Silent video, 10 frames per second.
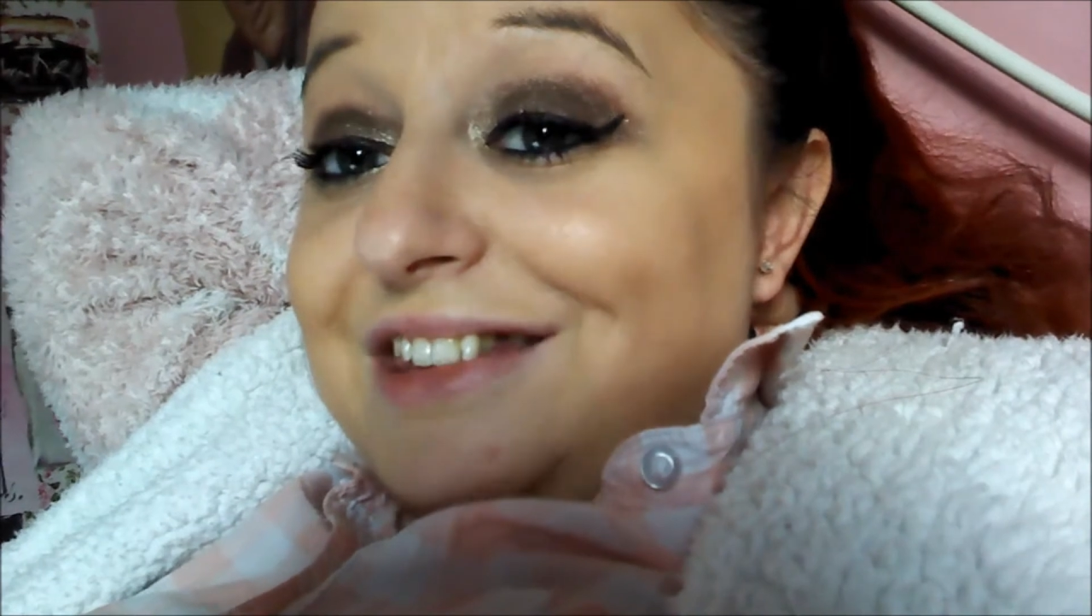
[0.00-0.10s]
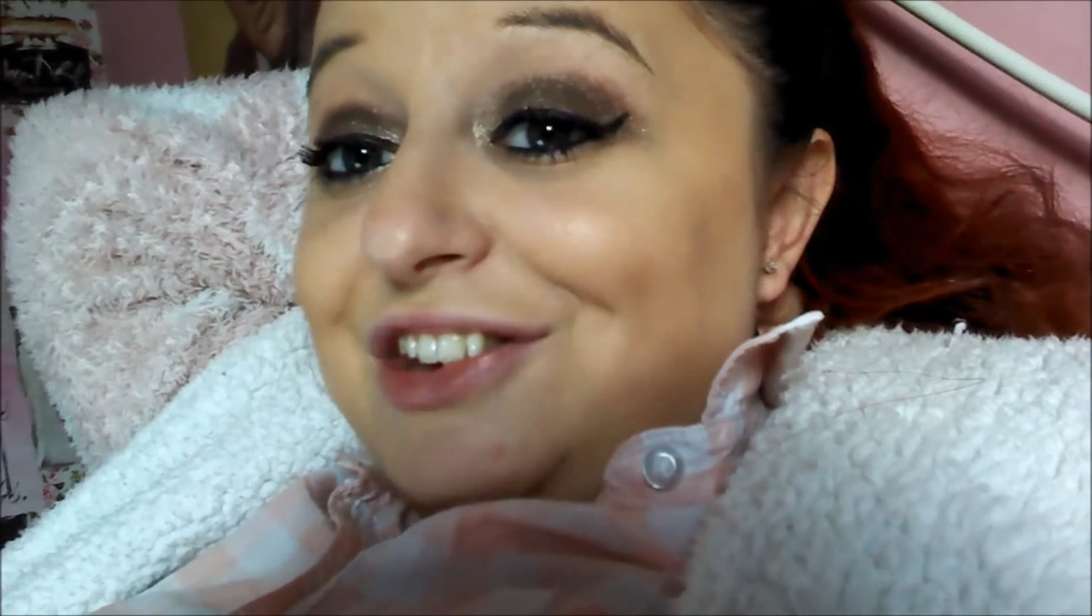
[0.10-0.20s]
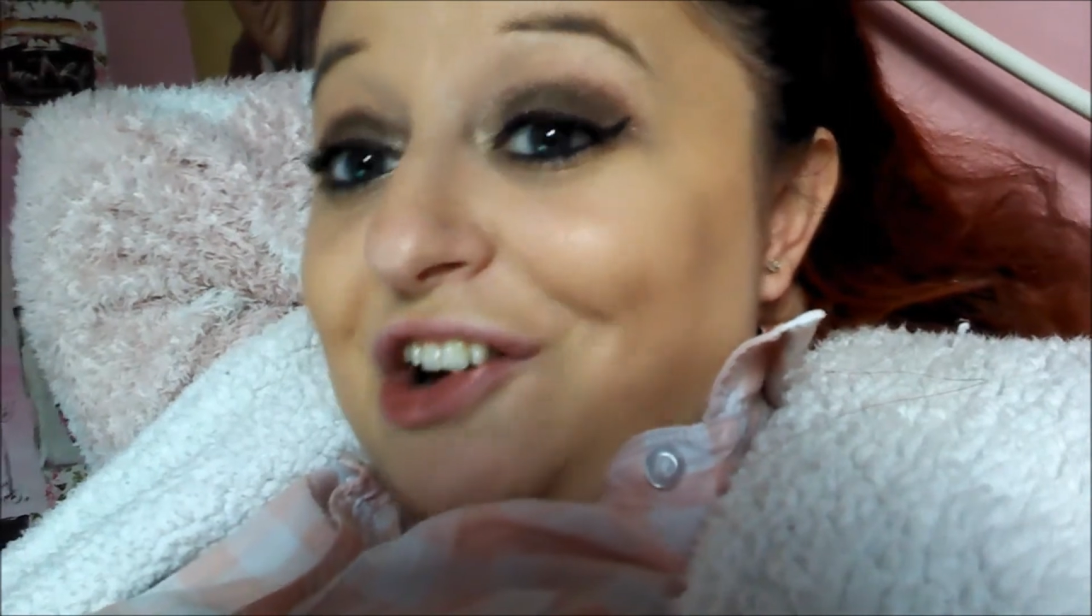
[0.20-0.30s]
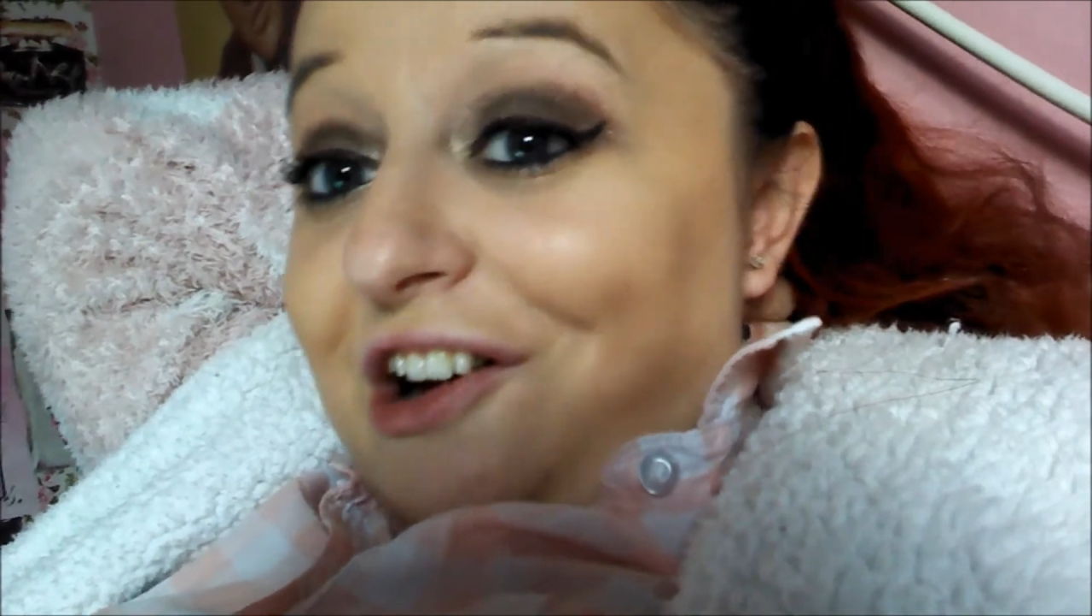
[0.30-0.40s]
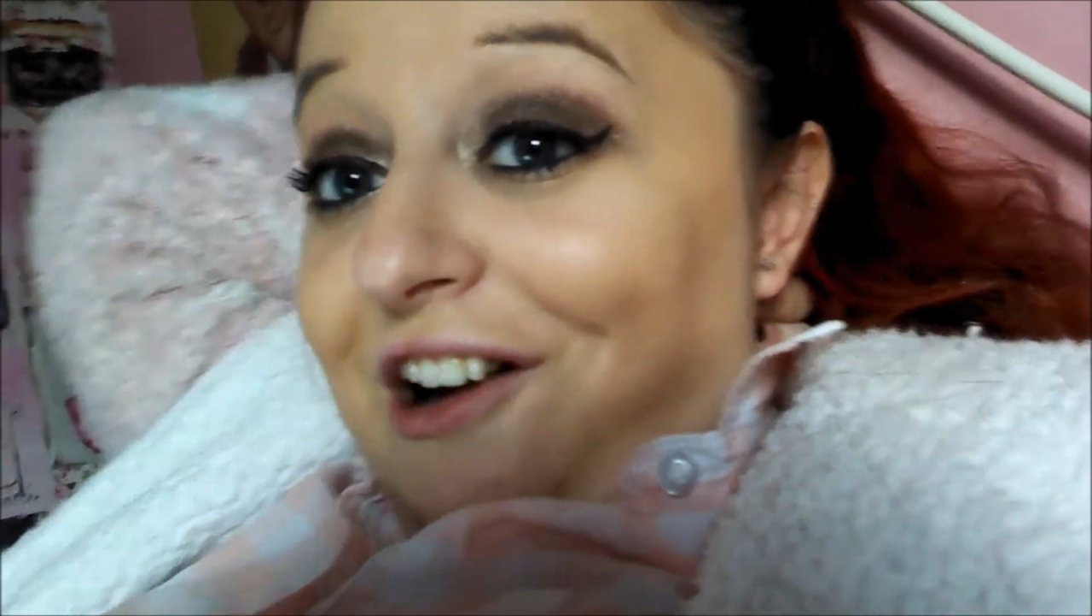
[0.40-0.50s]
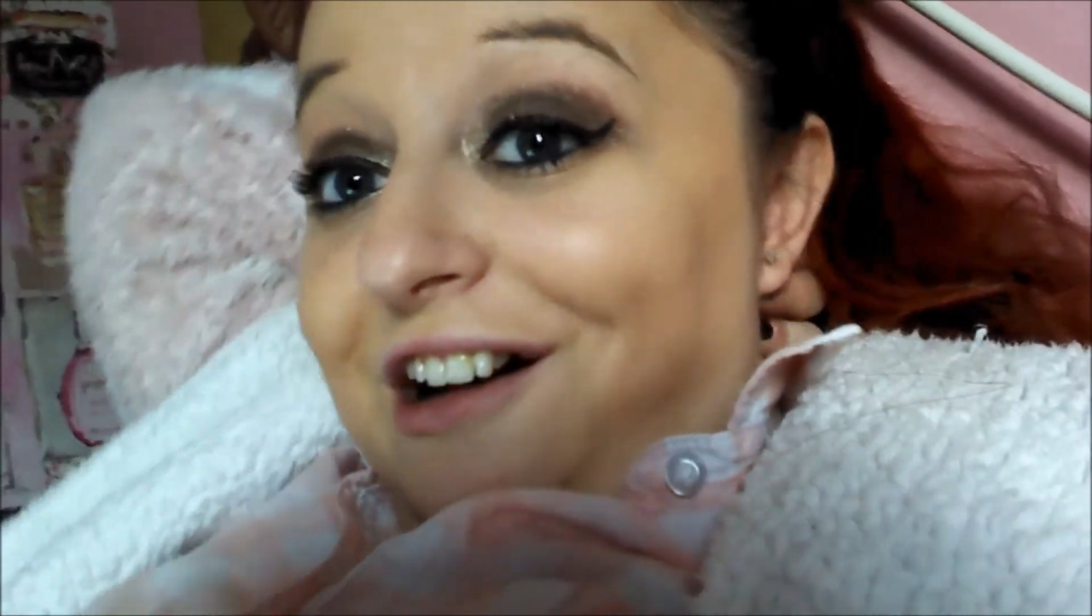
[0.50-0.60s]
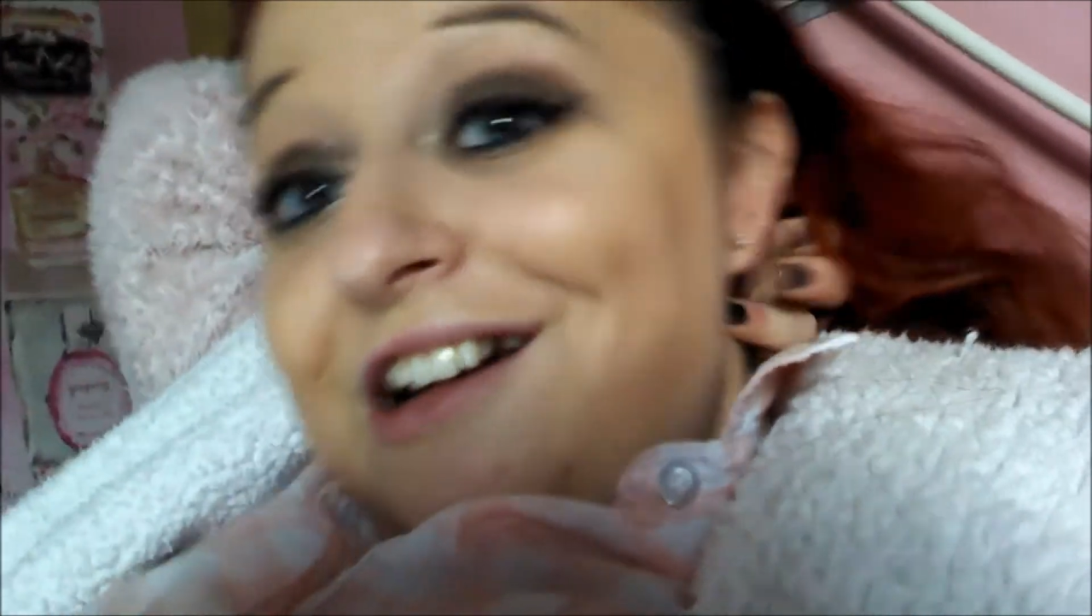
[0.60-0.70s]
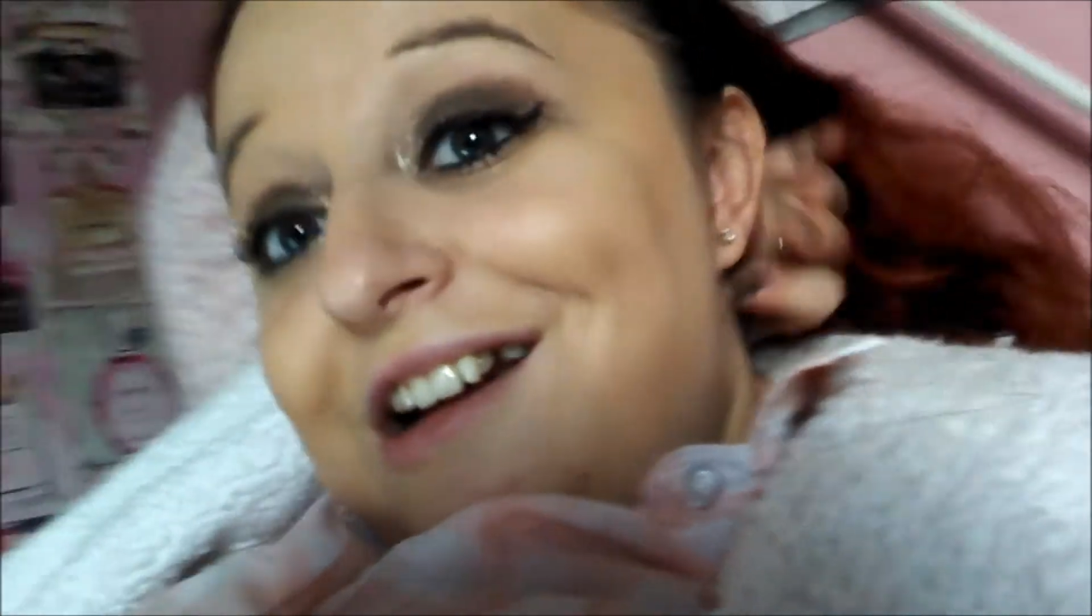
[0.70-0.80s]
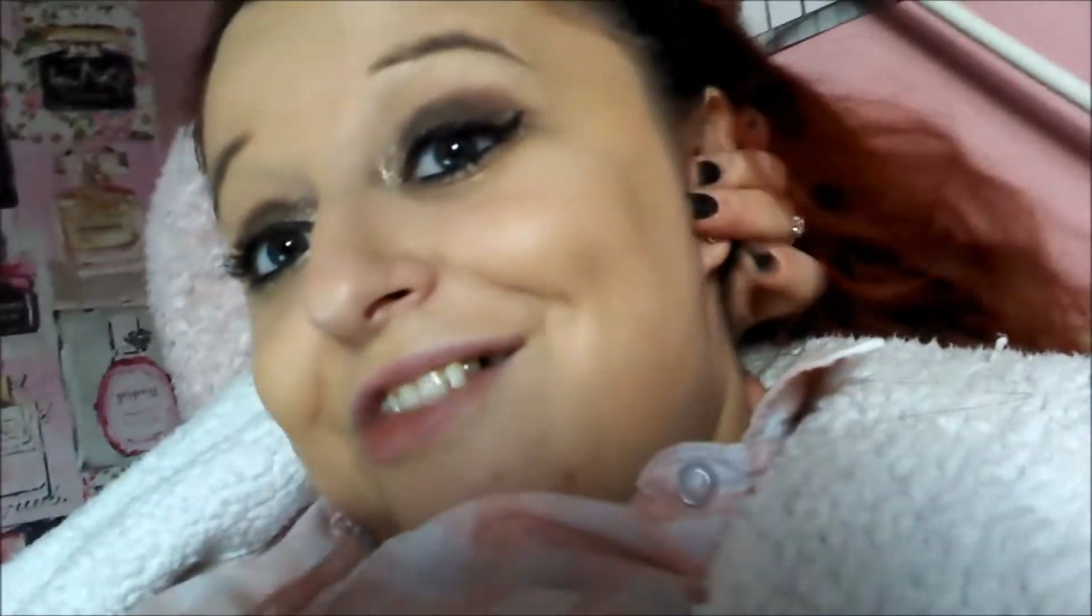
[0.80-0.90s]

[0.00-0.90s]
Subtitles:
is the car